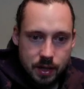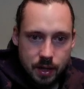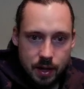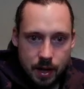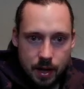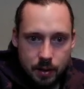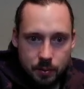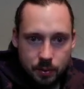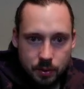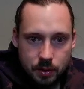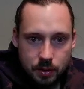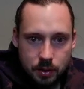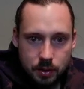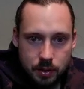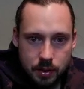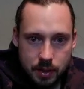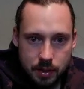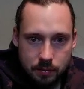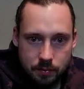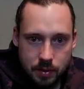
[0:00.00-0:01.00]
I would
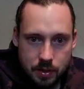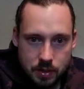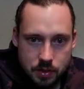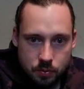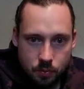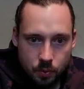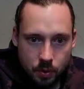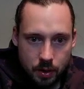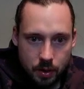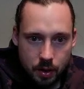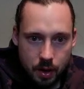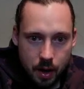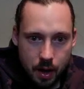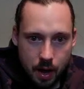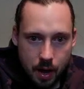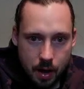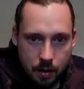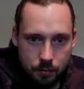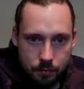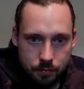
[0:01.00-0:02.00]
leave this one
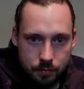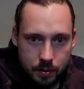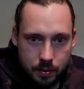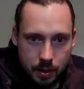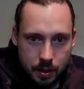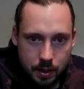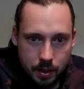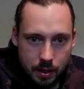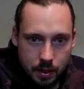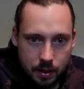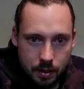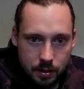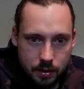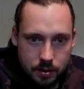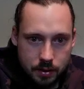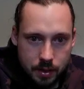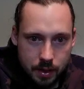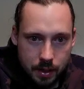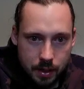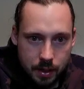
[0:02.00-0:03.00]
off
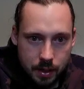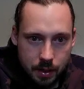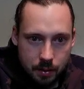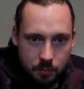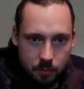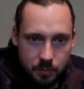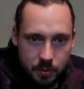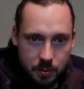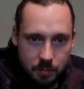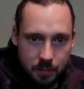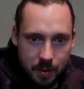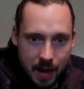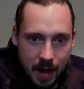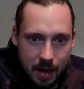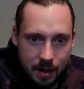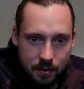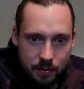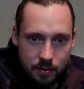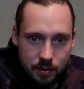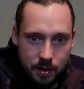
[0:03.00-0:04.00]
and be
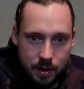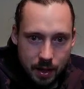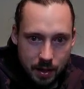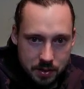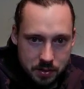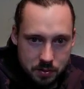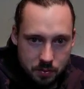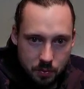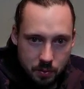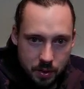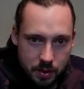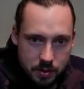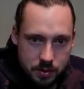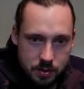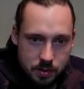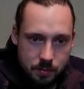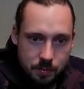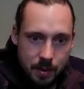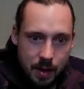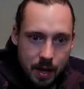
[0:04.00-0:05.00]
back in the next one
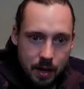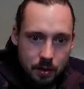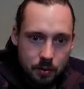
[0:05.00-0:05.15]
to battle